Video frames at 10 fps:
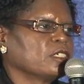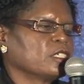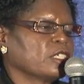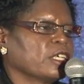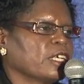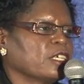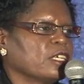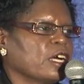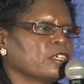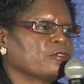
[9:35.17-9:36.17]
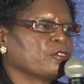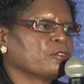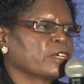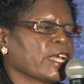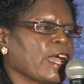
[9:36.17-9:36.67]
sit at the
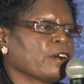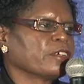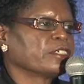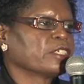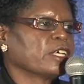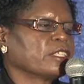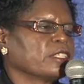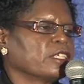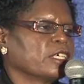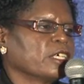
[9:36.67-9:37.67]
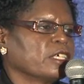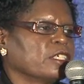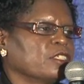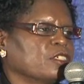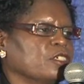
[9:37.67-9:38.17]
lunchroom counters and
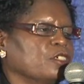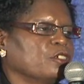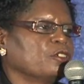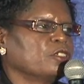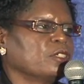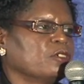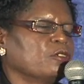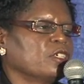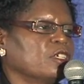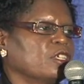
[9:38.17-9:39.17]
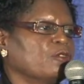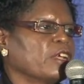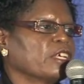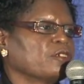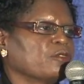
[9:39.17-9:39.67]
to use the
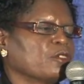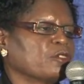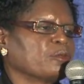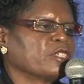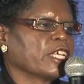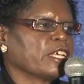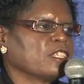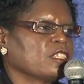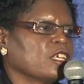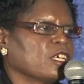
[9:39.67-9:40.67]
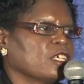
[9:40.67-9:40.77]
restrooms and